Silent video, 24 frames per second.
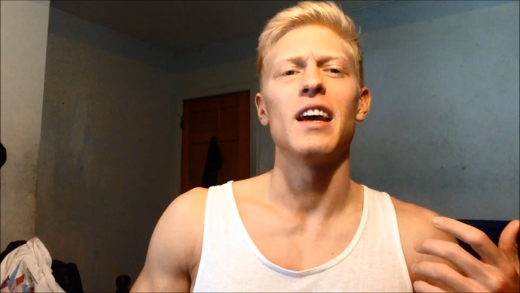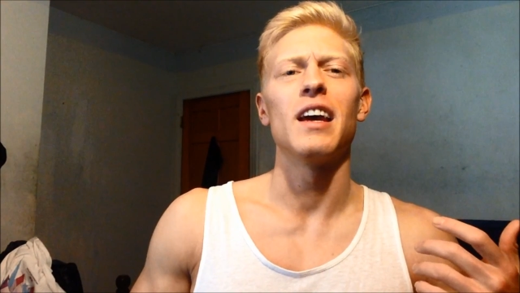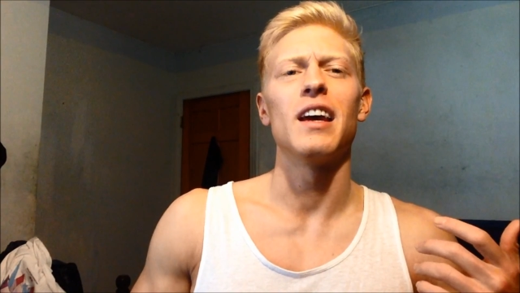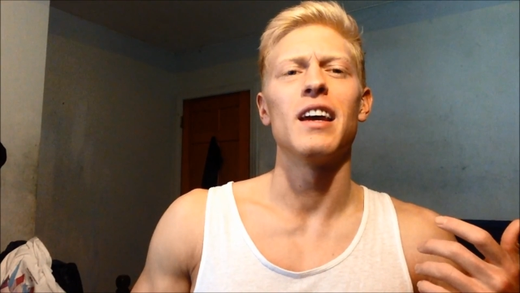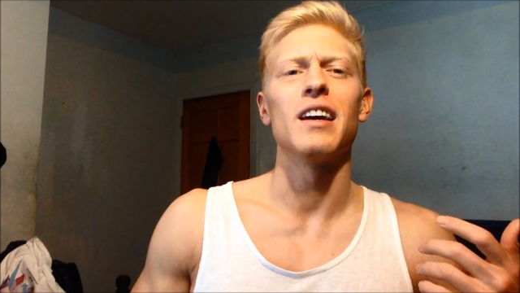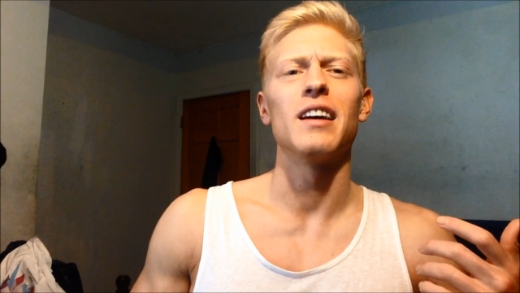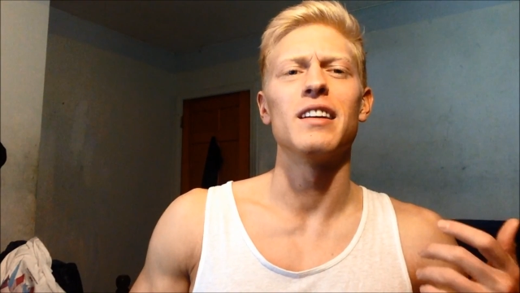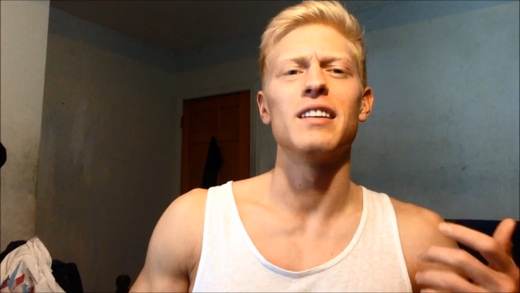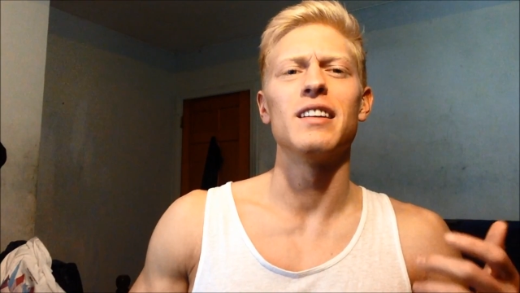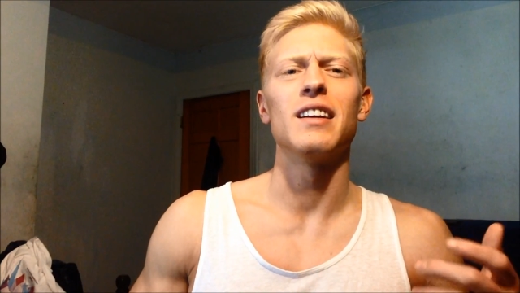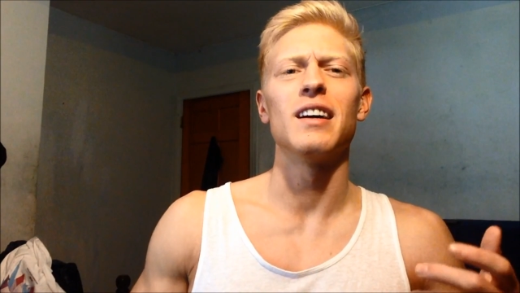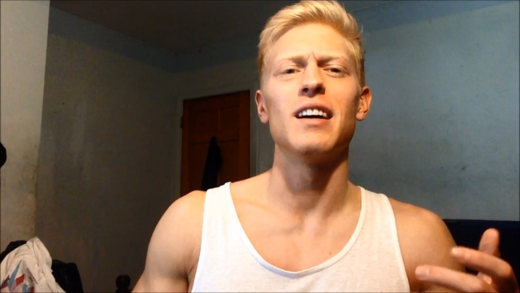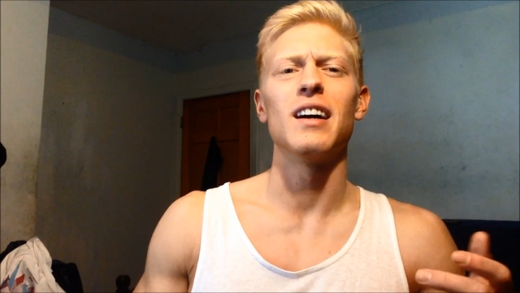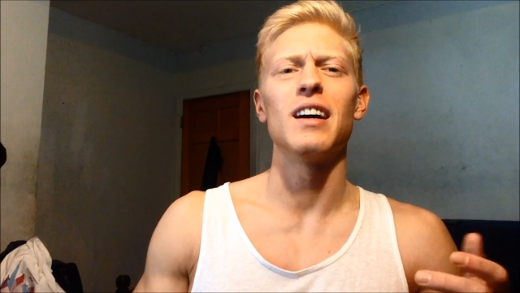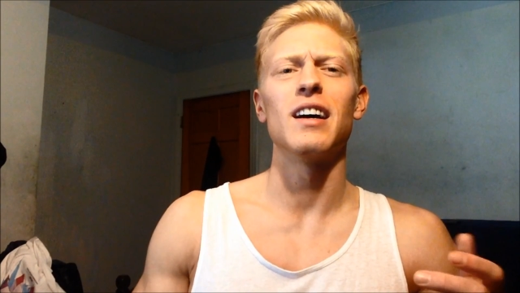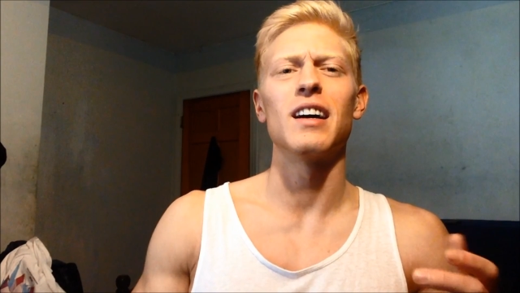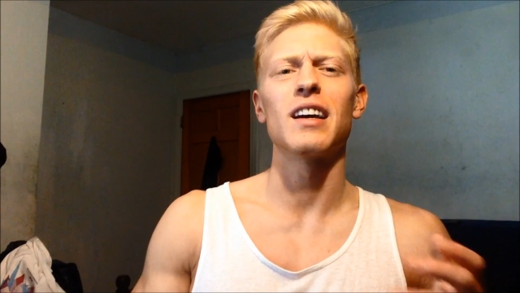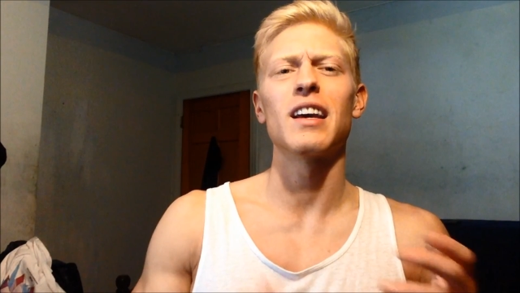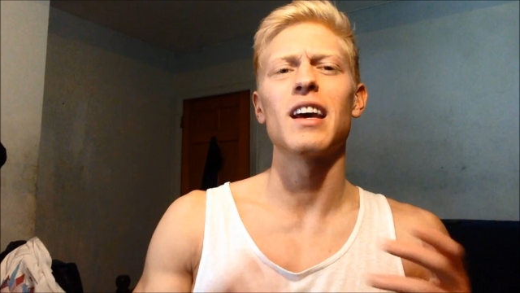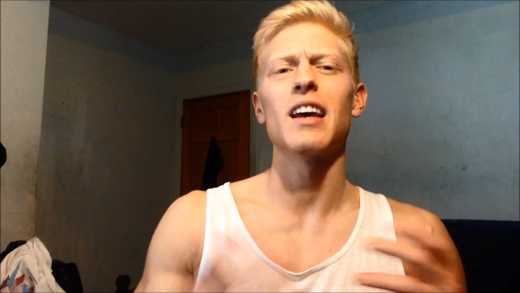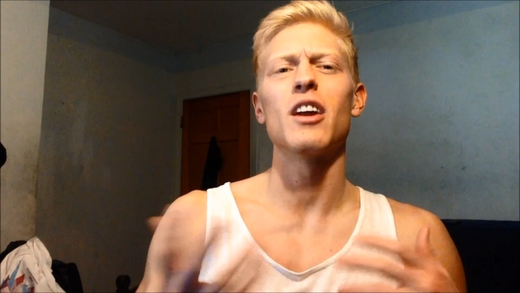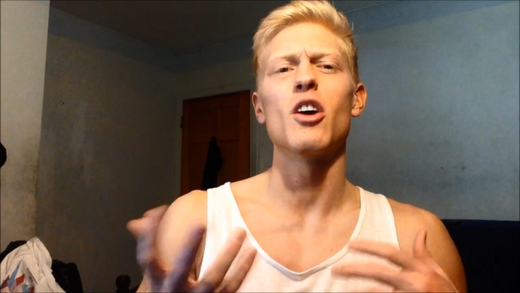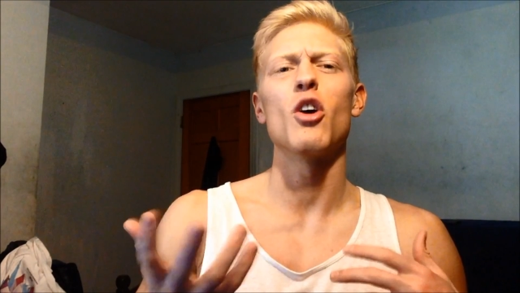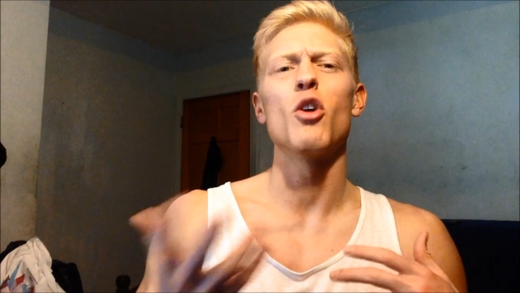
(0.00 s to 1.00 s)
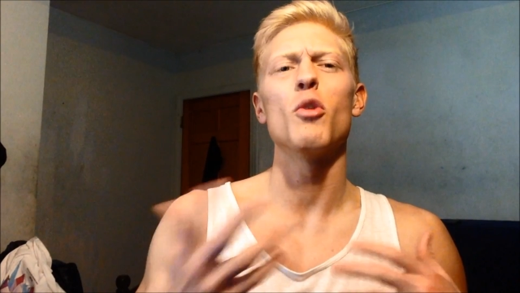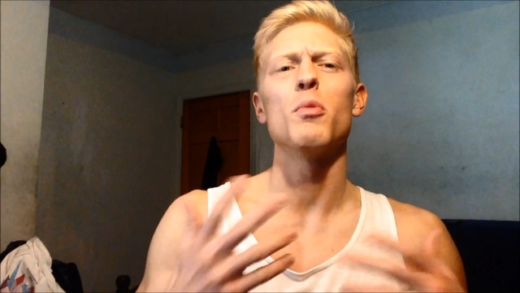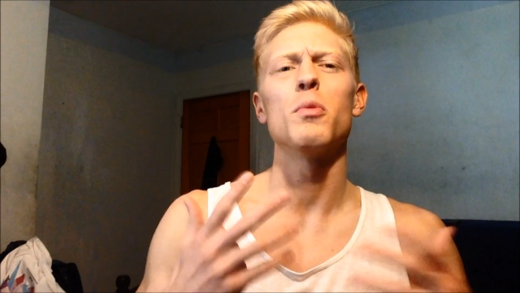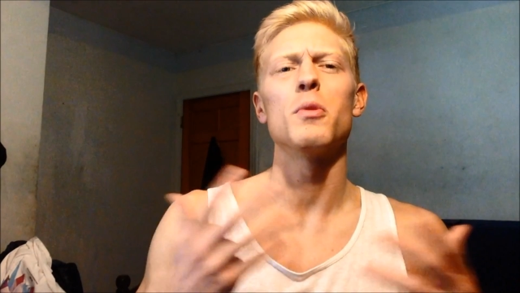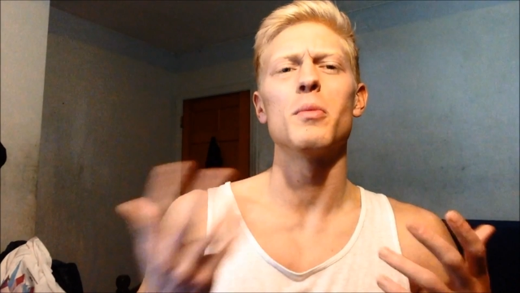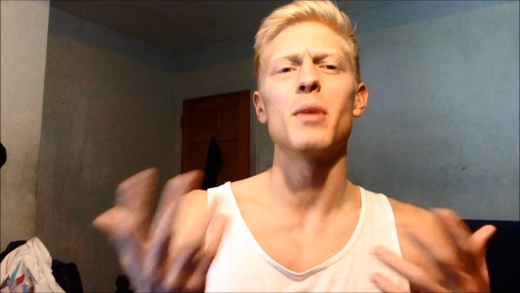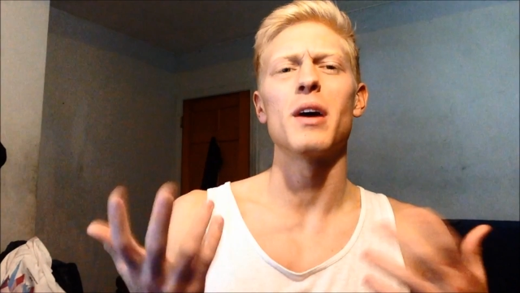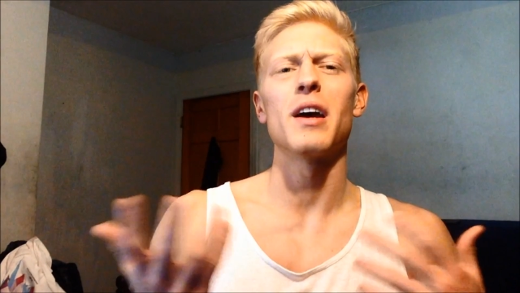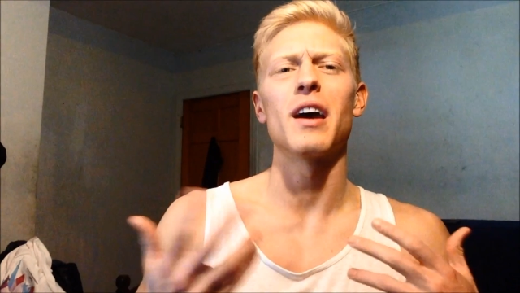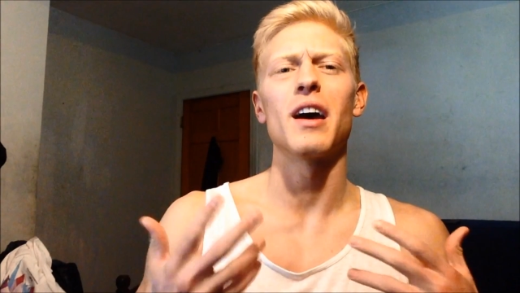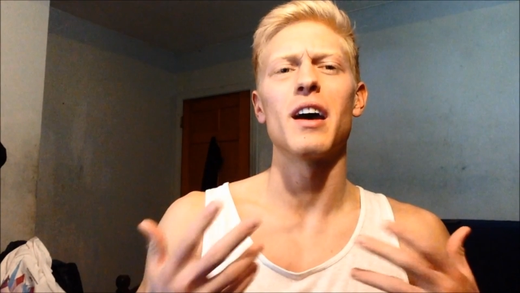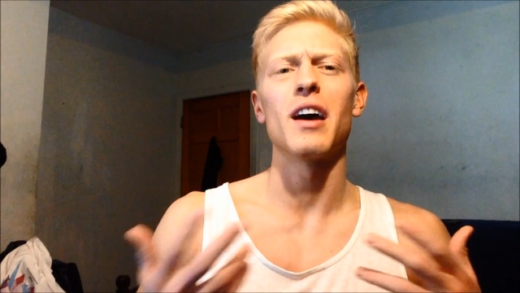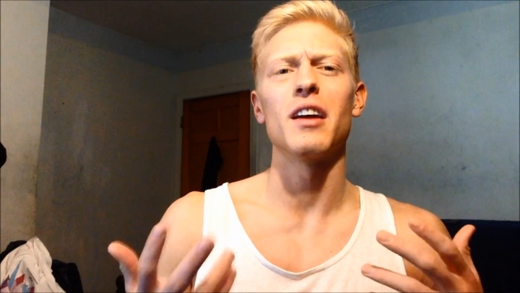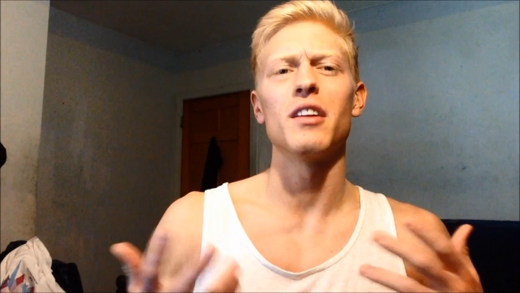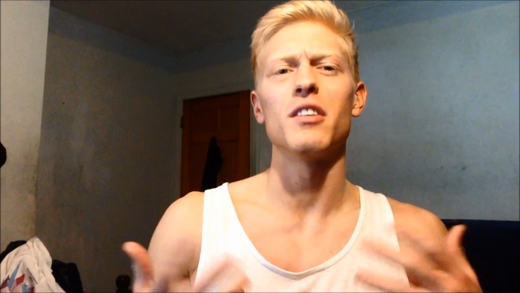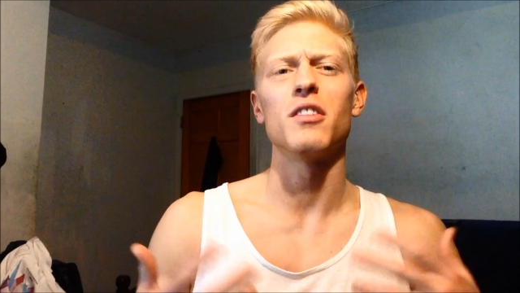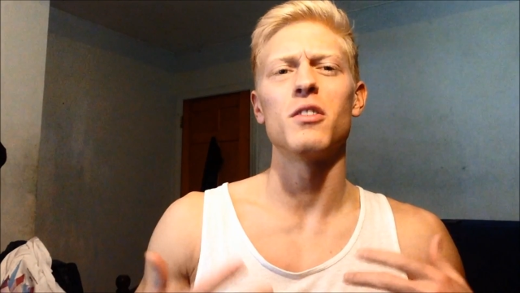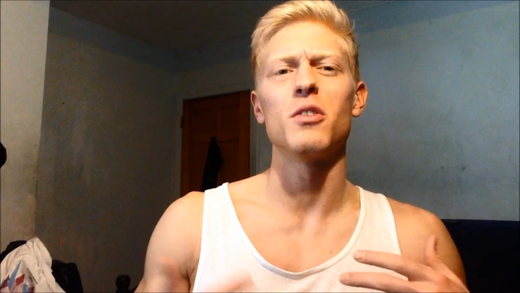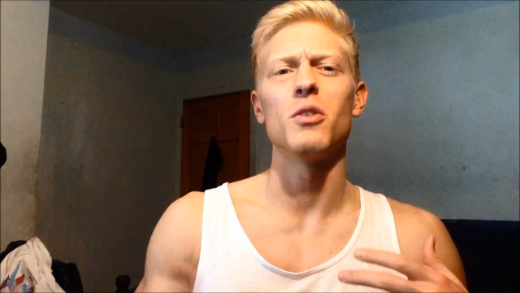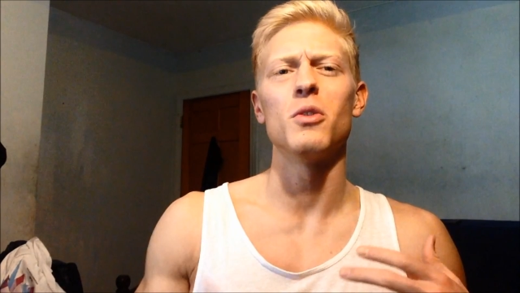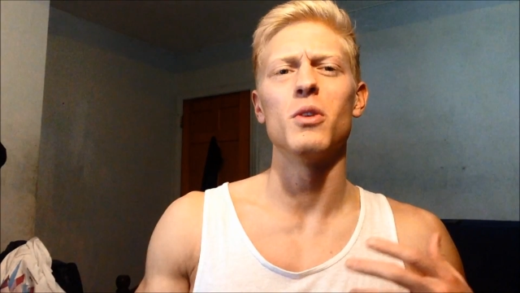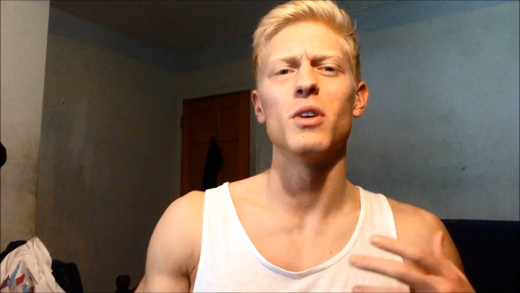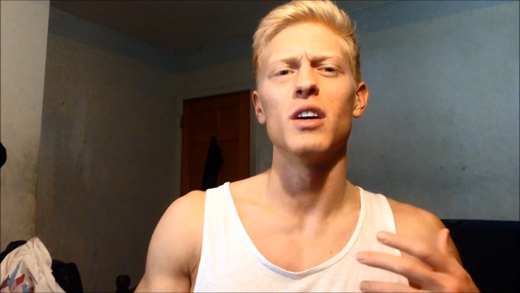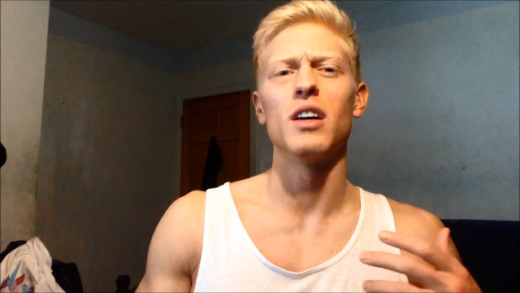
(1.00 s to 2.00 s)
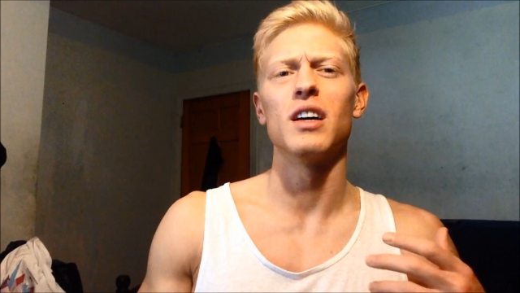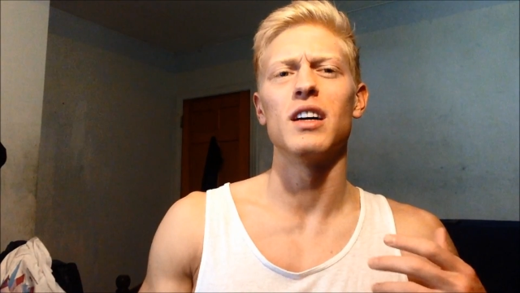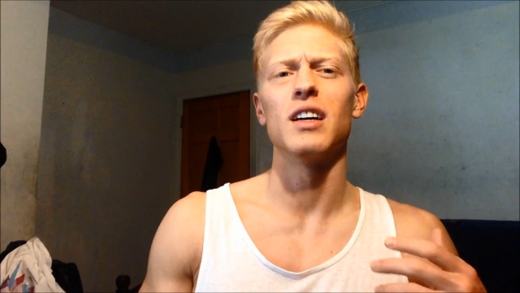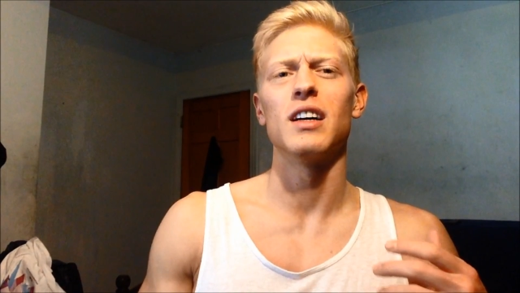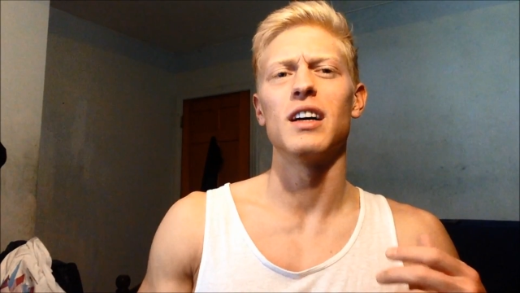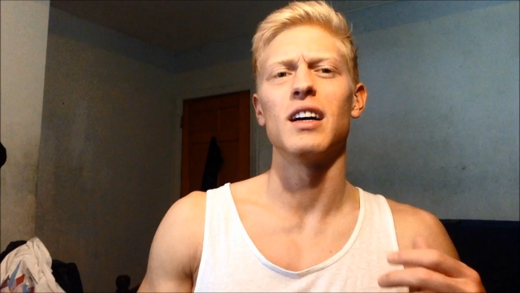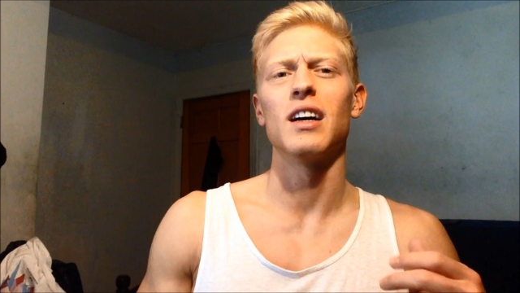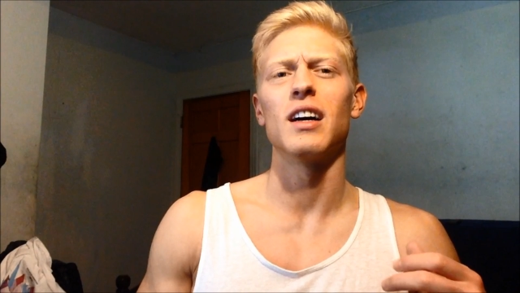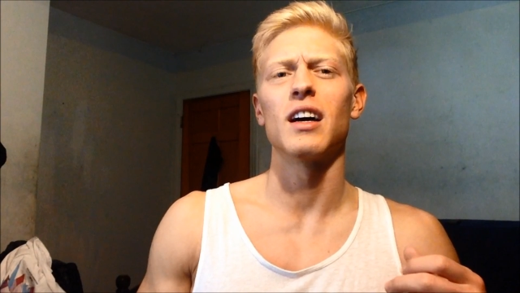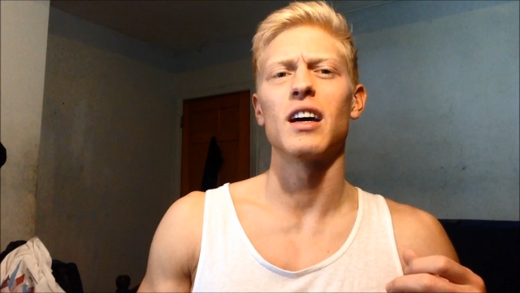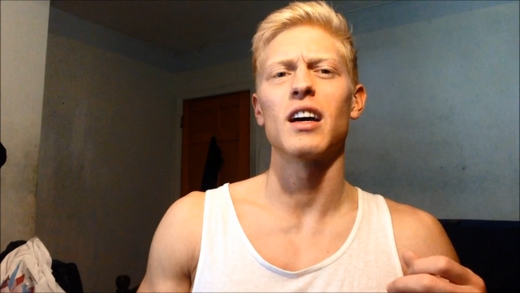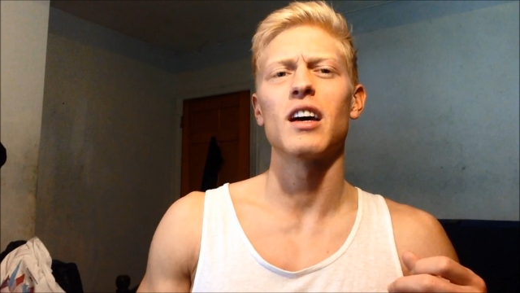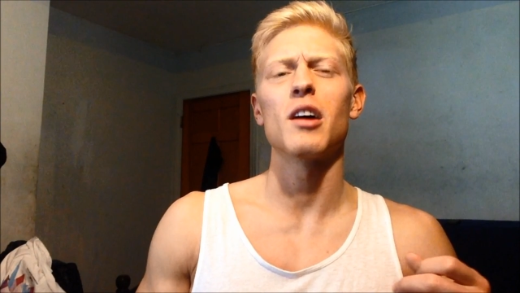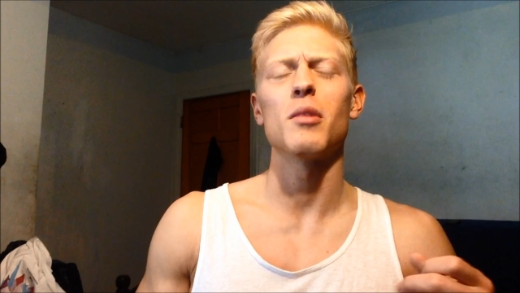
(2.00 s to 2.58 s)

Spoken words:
and kind of opened my eyes to a